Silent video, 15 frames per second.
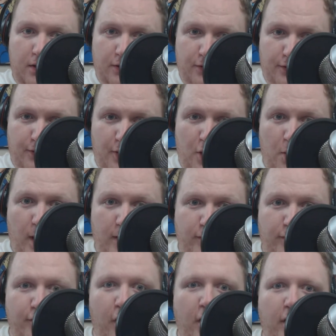So I
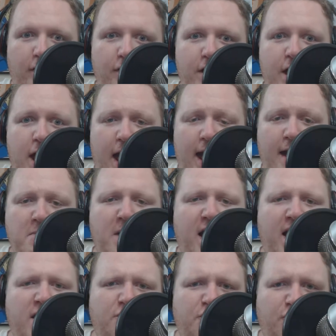started the game
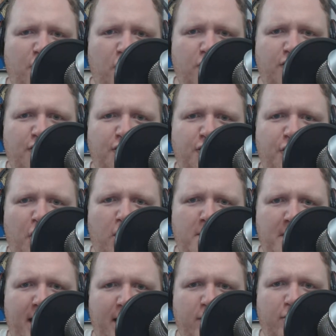and chose
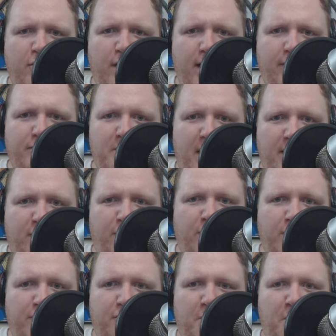Charmander as my
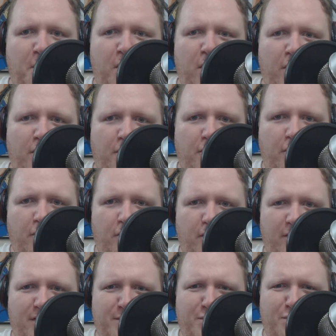first partner,
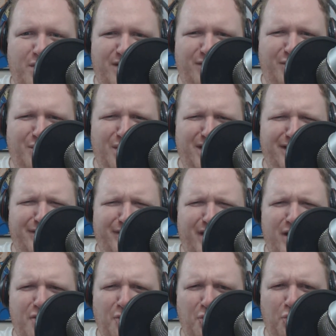which was
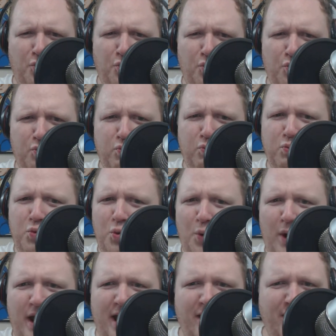a
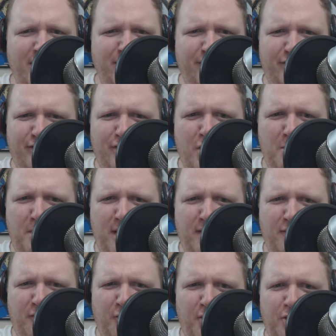really
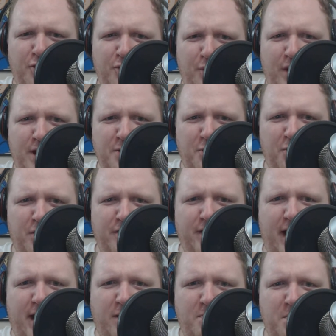stupid for a greenhorn
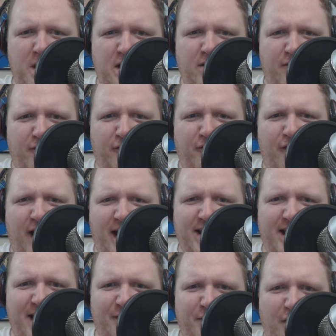like me to
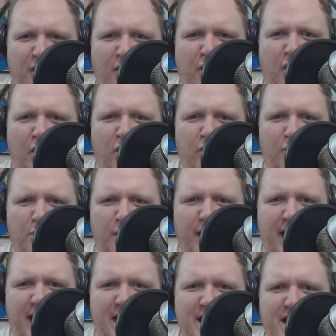find out the hard
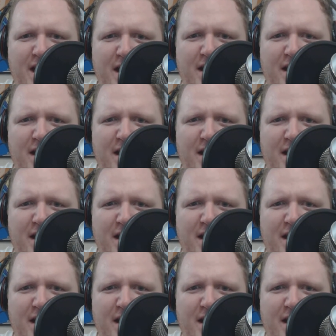way